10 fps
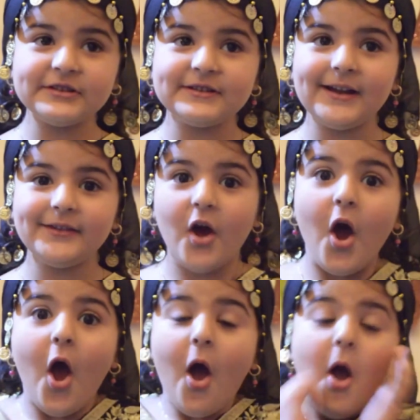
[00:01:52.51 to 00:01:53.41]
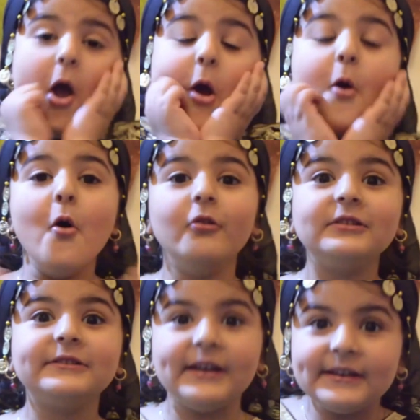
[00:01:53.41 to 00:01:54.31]
She said, "Who
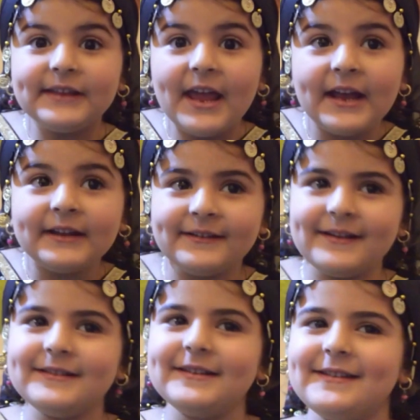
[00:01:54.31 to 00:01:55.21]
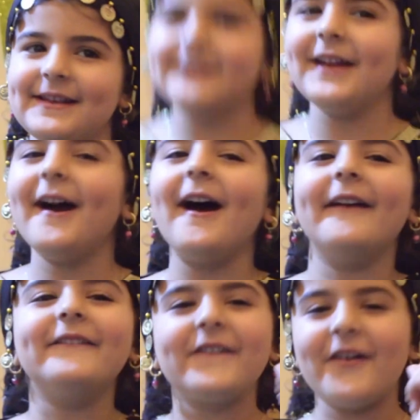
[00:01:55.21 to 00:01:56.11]
did it?" Then she said,
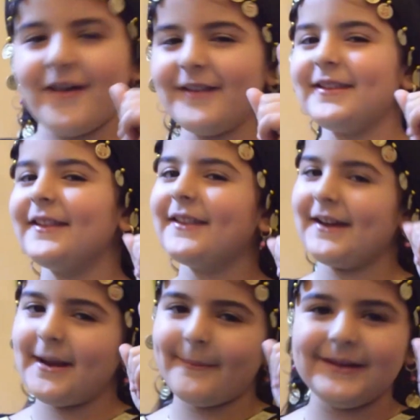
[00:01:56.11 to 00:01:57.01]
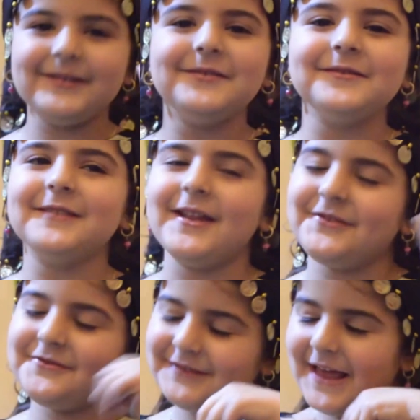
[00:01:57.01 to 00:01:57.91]
"Of course it's gonna be Chula.
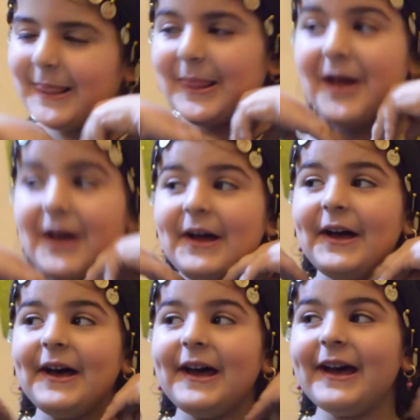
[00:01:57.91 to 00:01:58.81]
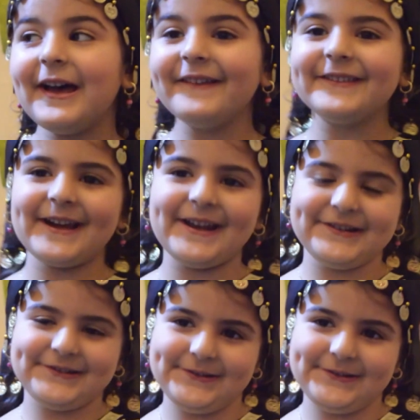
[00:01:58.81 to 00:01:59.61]
Chula loves carrot."